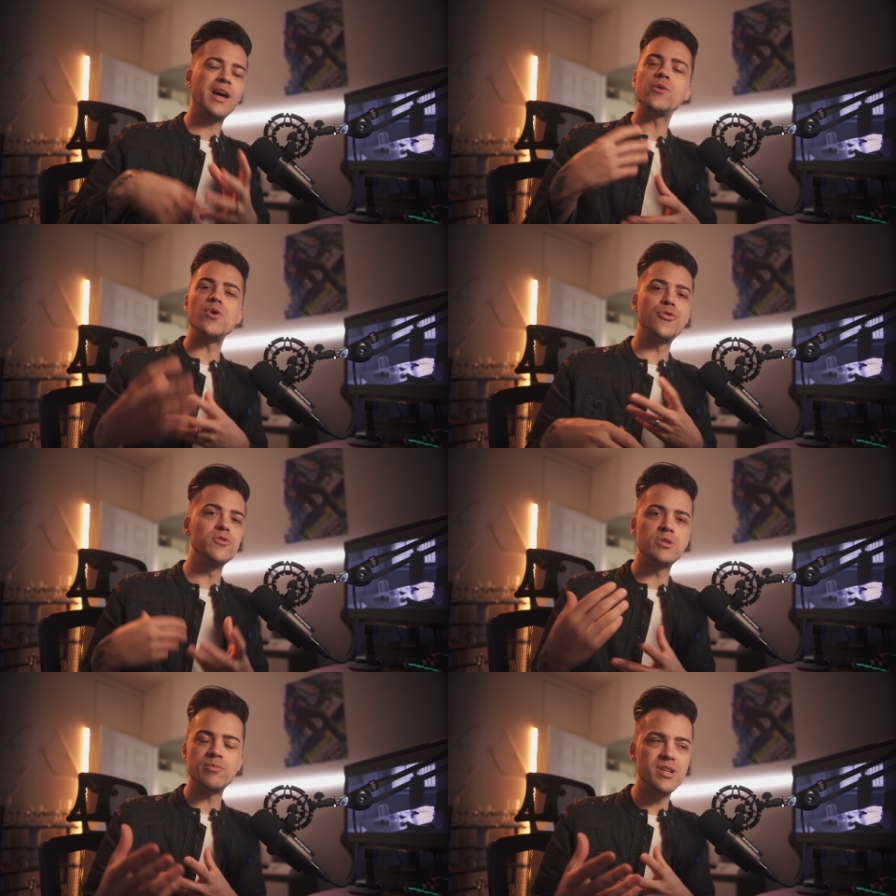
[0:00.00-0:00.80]
of went through
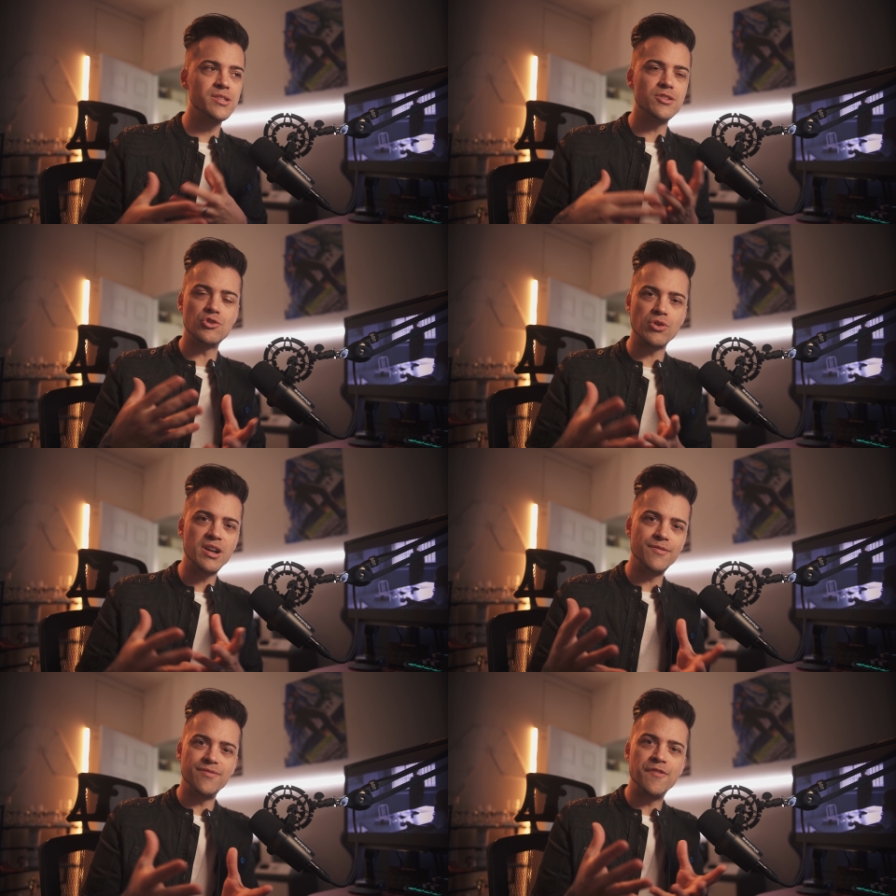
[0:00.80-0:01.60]
some things to try
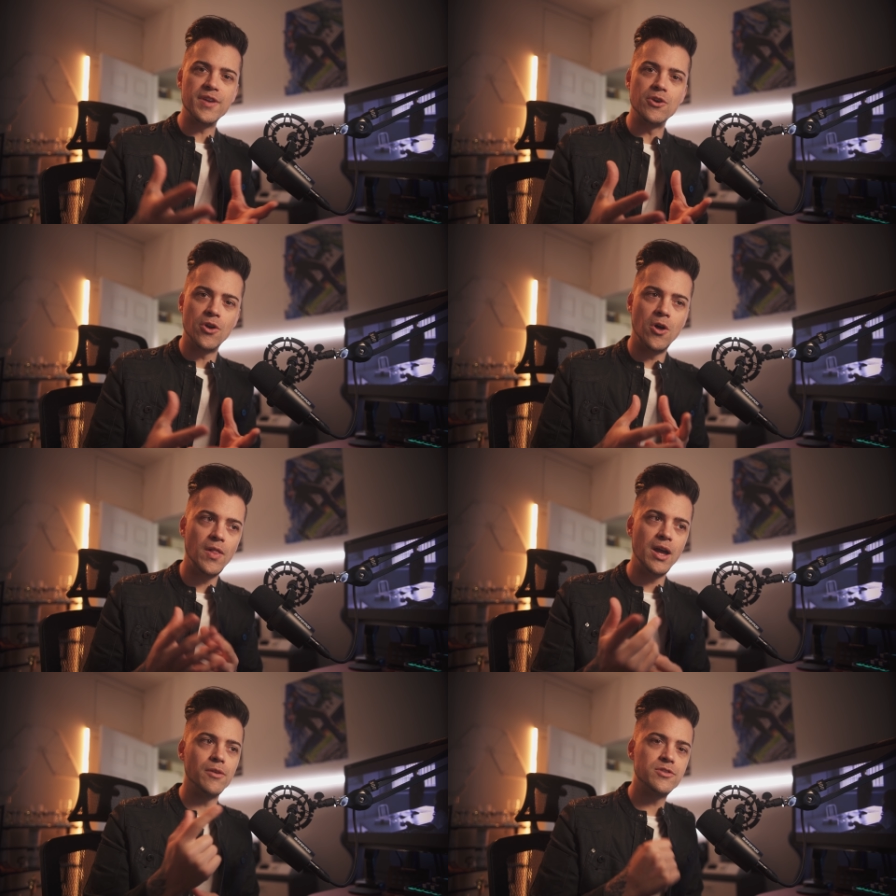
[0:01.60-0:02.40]
to figure it all
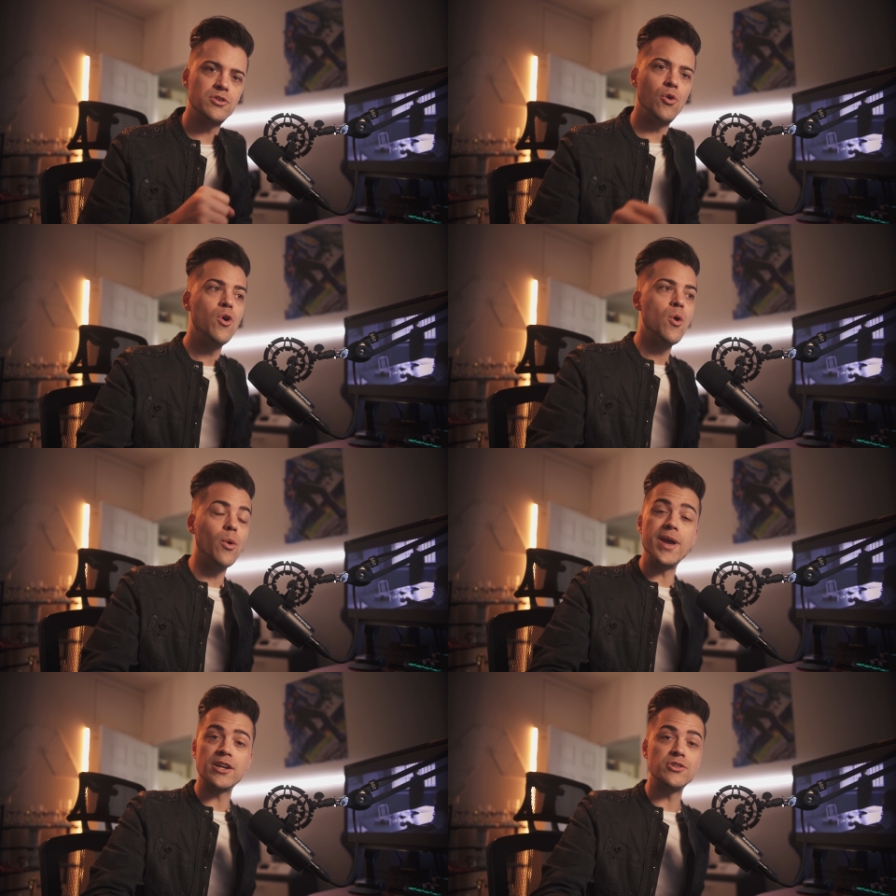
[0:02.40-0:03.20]
out. So what
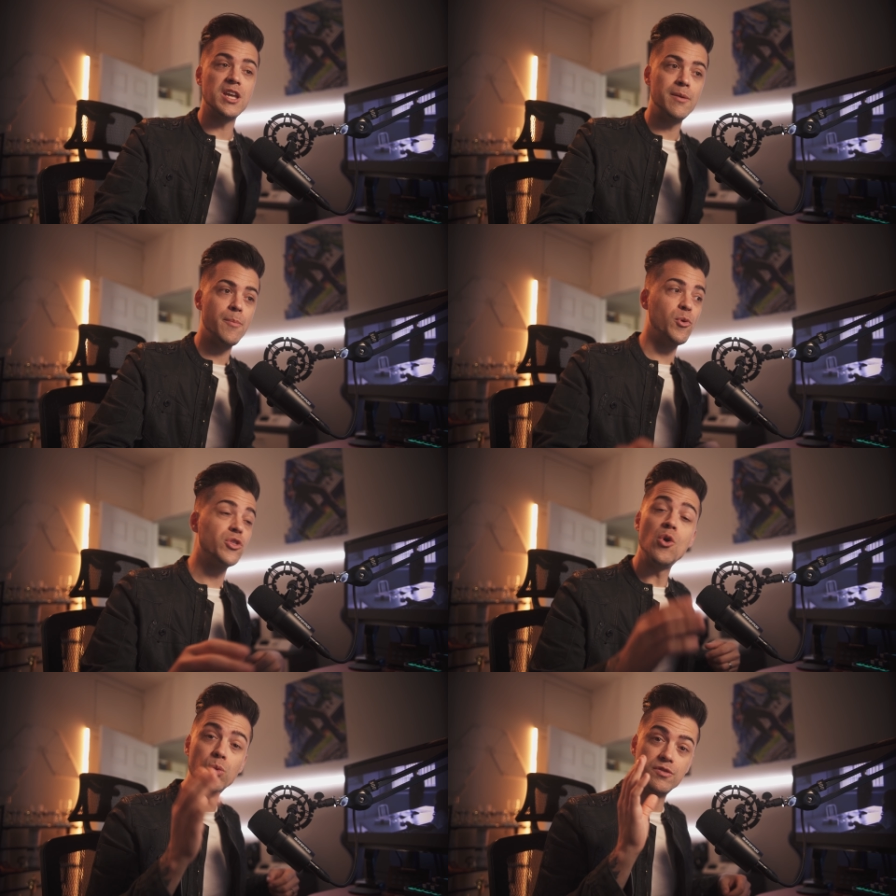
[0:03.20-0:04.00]
we actually came up with
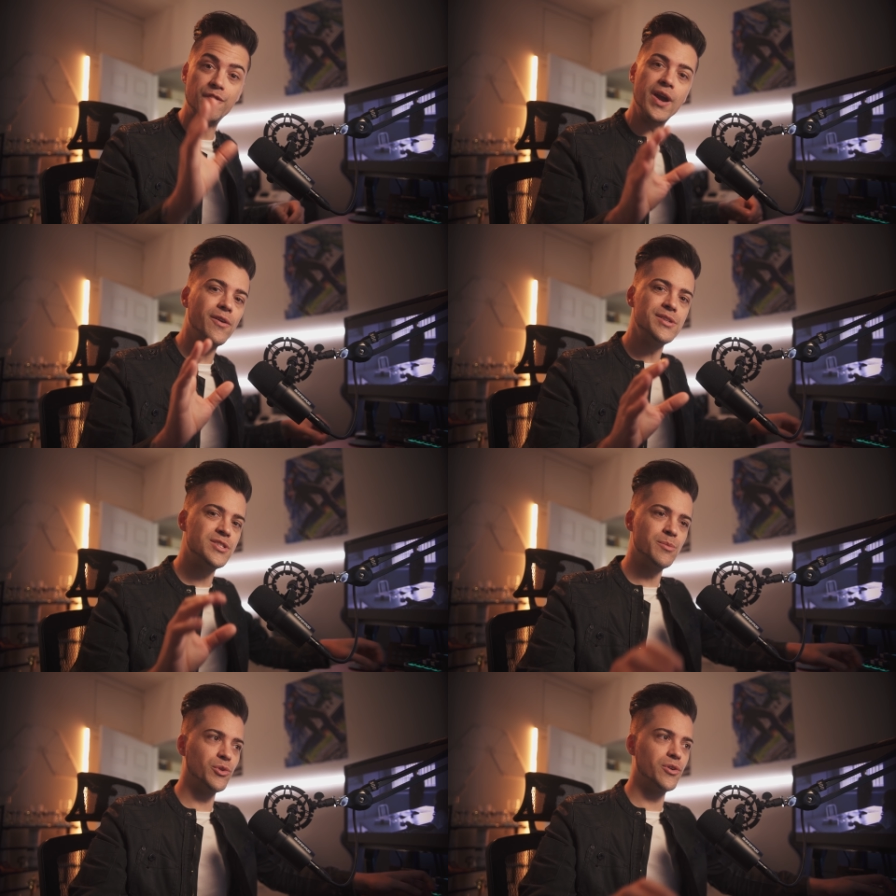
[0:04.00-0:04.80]
was very
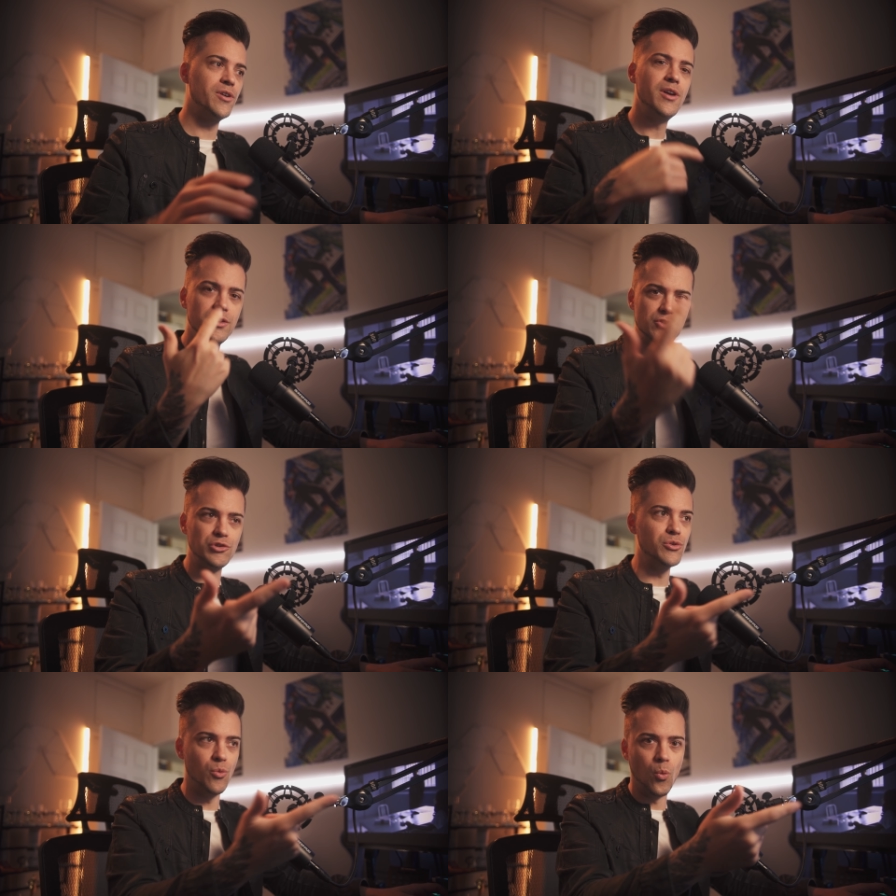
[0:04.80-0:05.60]
similar
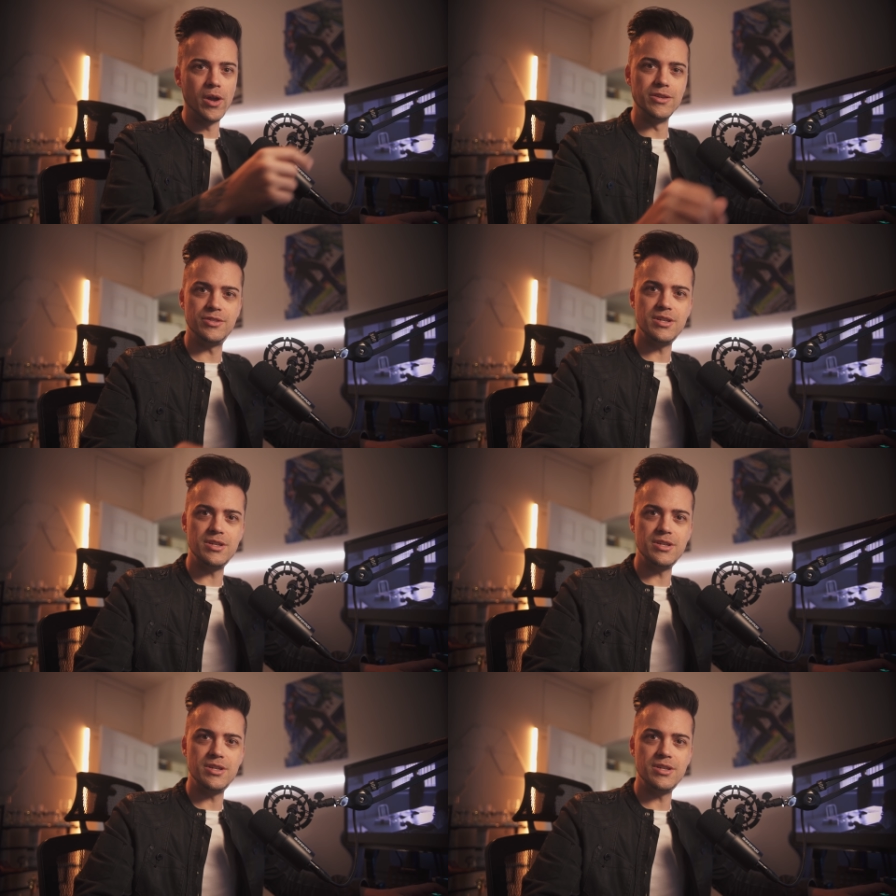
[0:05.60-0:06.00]
to what you see